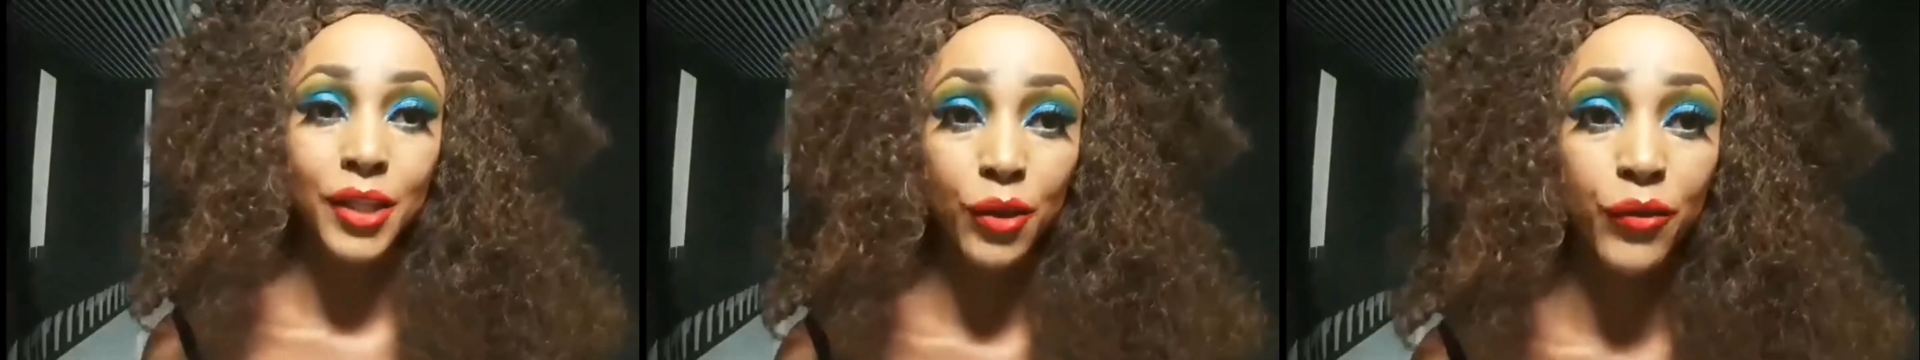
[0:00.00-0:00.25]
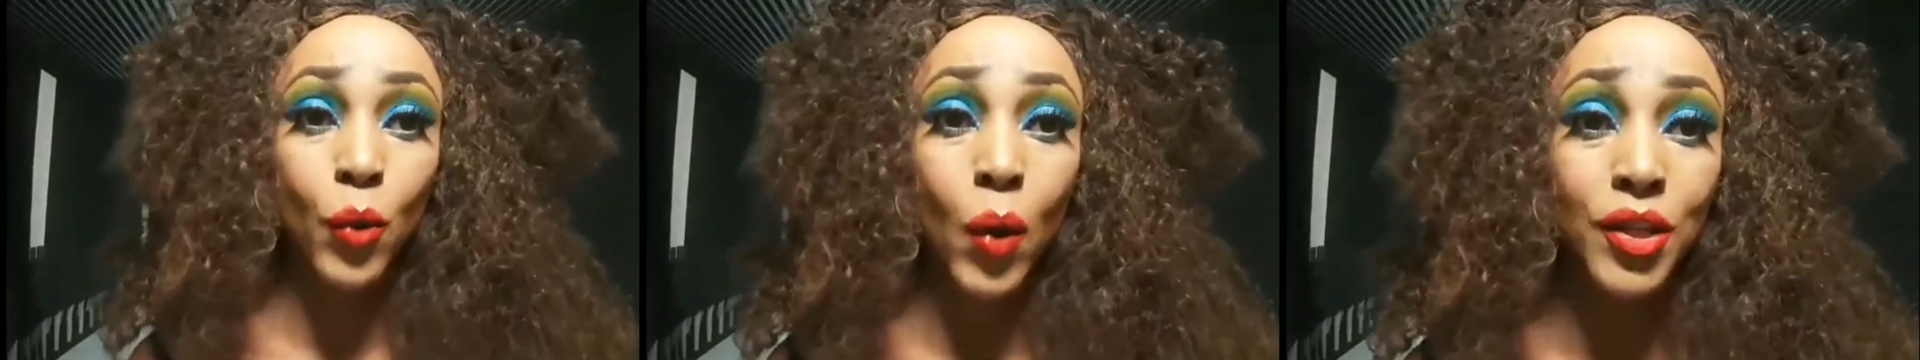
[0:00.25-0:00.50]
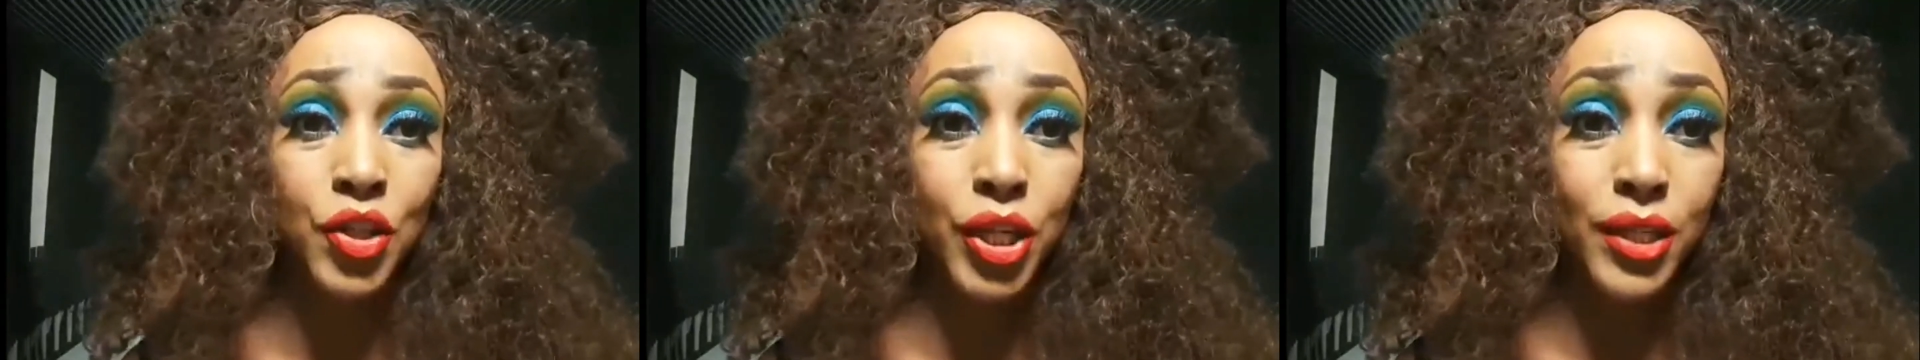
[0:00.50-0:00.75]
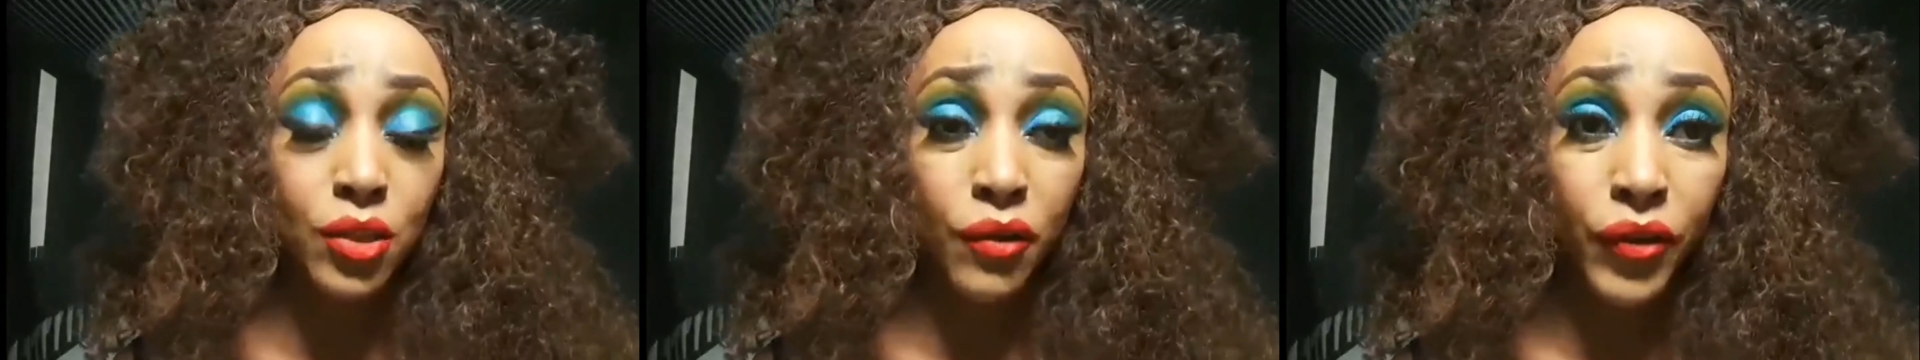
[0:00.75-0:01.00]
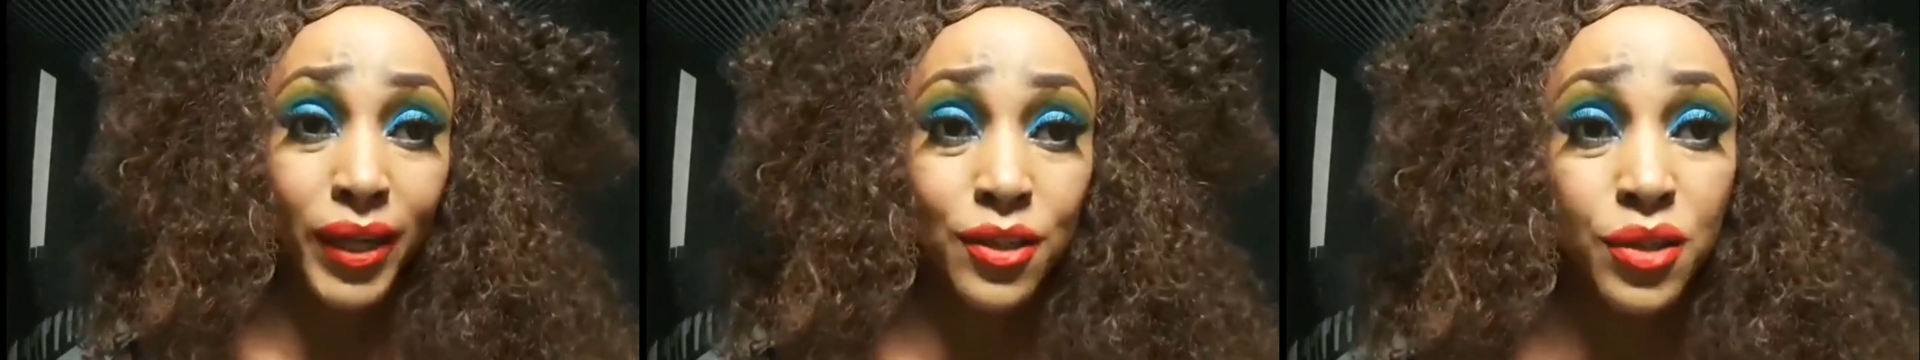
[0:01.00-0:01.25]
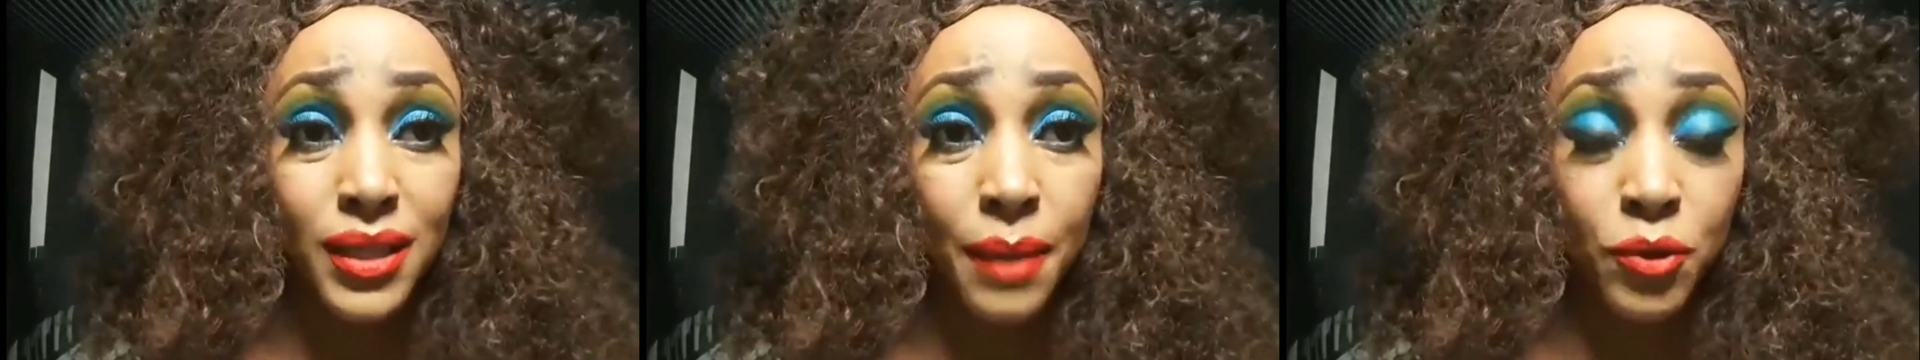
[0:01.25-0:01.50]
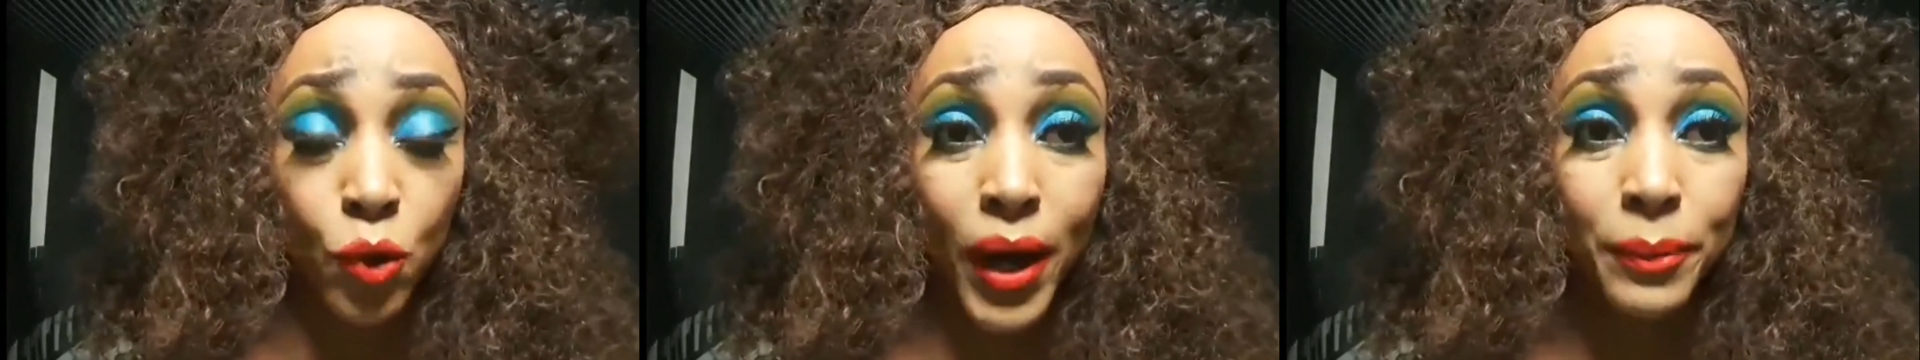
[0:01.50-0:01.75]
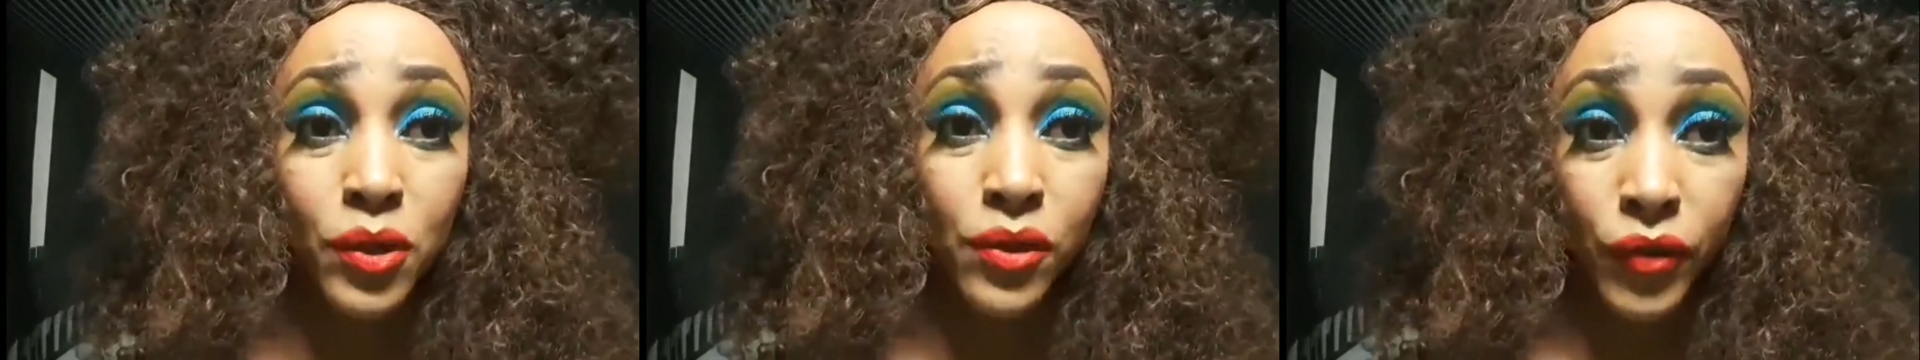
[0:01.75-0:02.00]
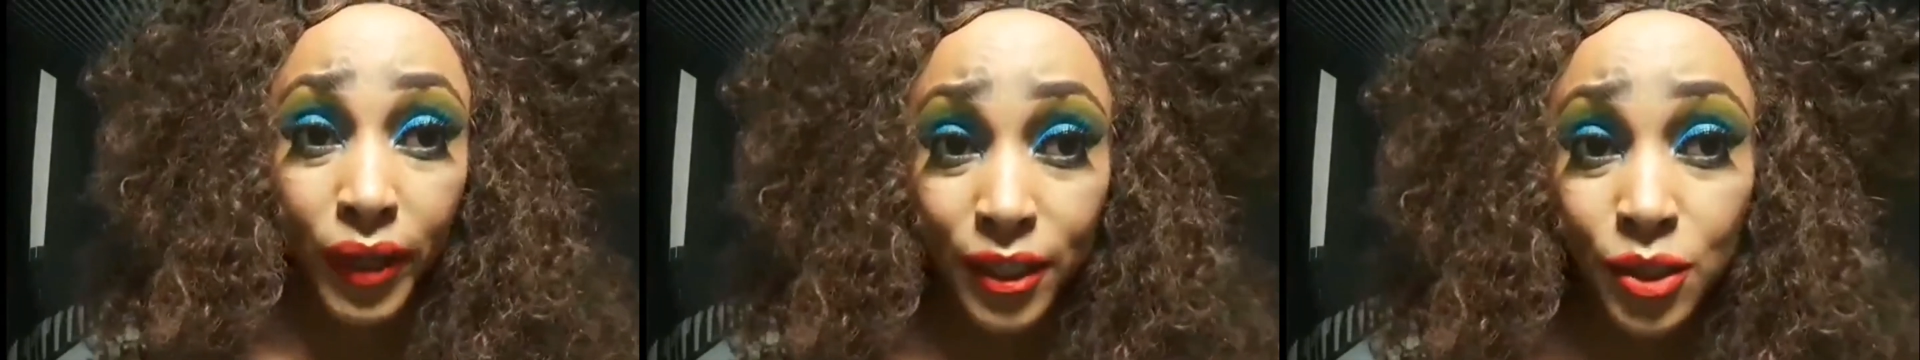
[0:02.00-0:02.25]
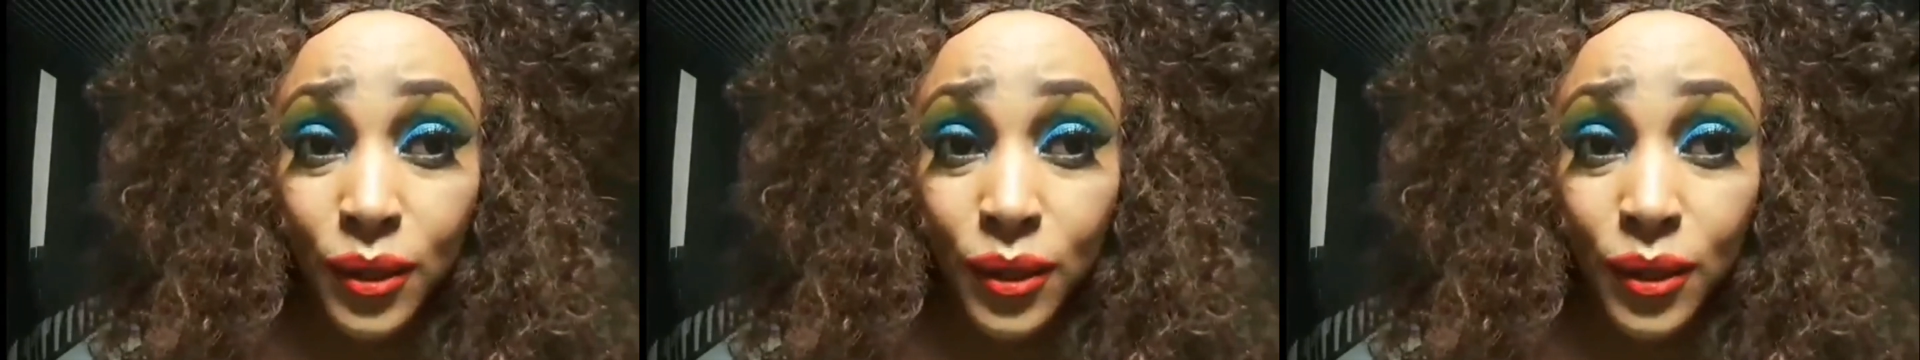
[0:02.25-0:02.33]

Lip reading: you for watching. Don't forget to subscribe. Don't forget to